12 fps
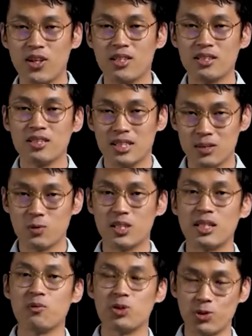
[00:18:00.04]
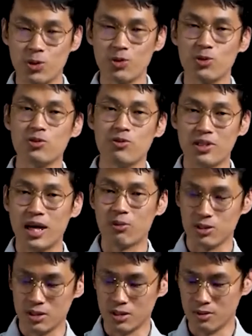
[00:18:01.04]
God is the one that we should go to for
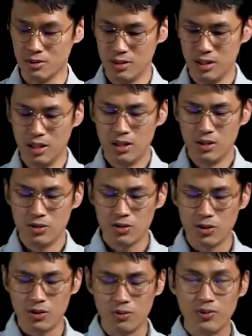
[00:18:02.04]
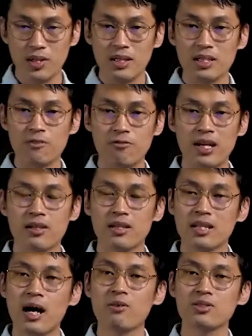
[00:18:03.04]
counsel. So, in
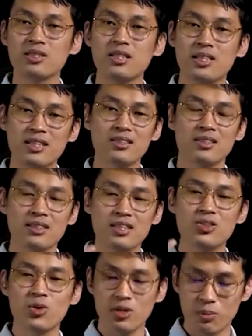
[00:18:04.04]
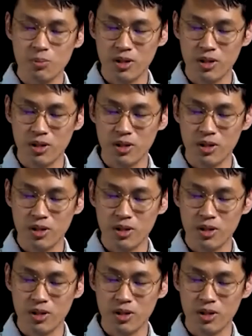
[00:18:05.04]
fact, counseling is so